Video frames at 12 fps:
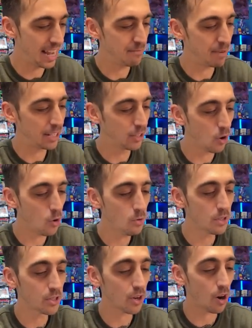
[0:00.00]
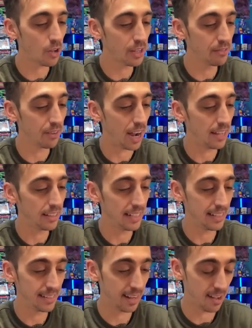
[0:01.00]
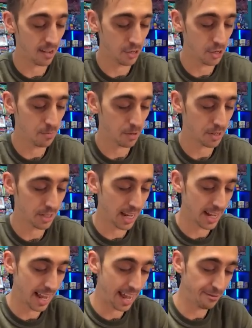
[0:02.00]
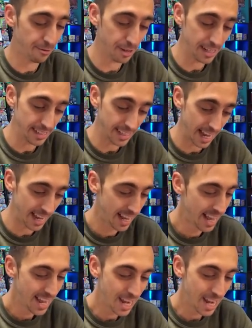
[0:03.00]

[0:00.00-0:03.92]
and my goal with Scarlet and Violet is to 100% every set.